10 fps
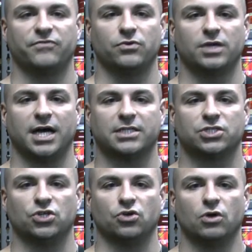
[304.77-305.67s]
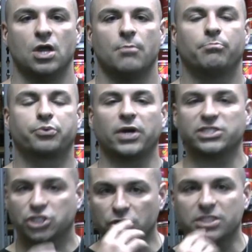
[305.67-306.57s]
if you got to.
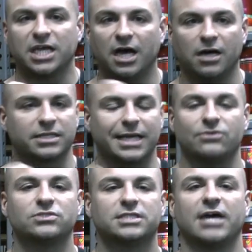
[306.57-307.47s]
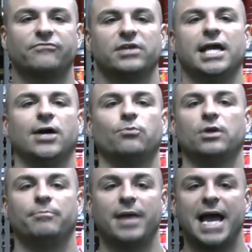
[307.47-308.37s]
Brush your tongue. That'll definitely help
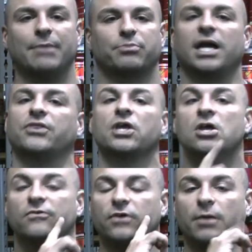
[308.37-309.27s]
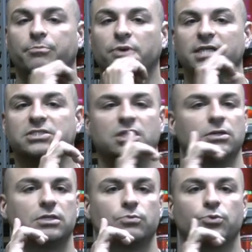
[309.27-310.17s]
with bad breath. Uh, brush
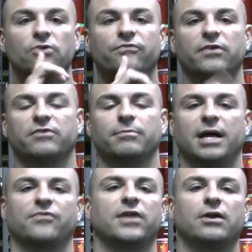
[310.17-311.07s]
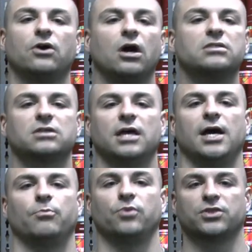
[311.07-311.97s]
the roof of your mouth. That'll also
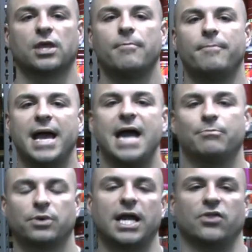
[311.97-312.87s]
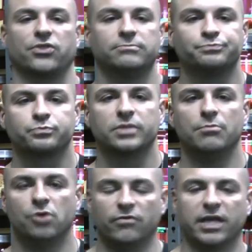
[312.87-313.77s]
help with bad breath.
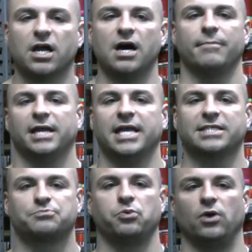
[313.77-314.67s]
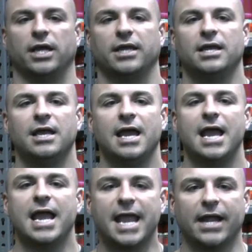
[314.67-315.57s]
Moving on, my next point.
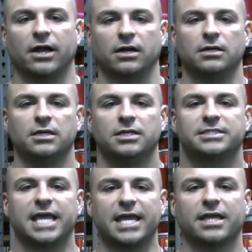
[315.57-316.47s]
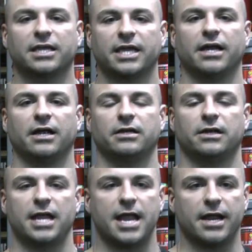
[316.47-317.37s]
Hair. Taking care of
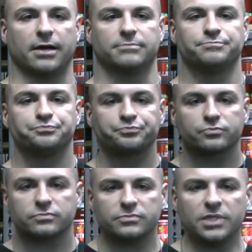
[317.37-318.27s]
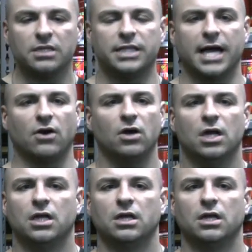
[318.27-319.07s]
your hair. Now,